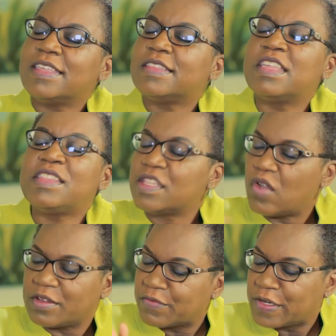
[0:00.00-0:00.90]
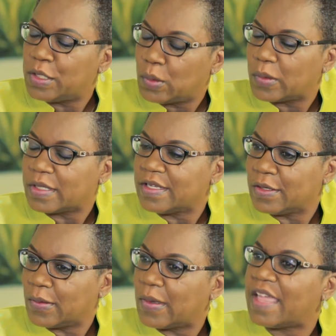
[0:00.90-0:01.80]
this is not a free loan,
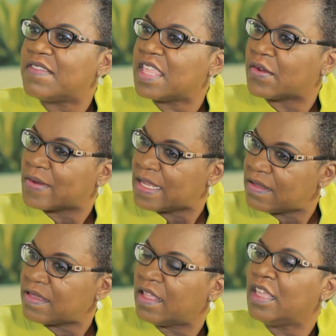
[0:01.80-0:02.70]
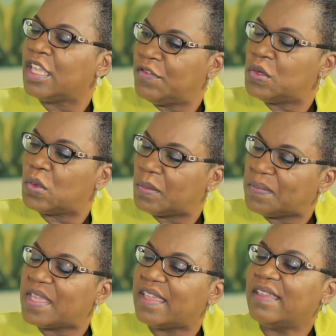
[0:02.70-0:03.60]
and there is, if you don't
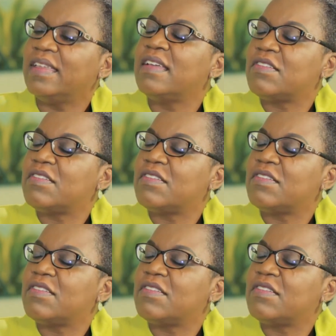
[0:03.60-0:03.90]
pay,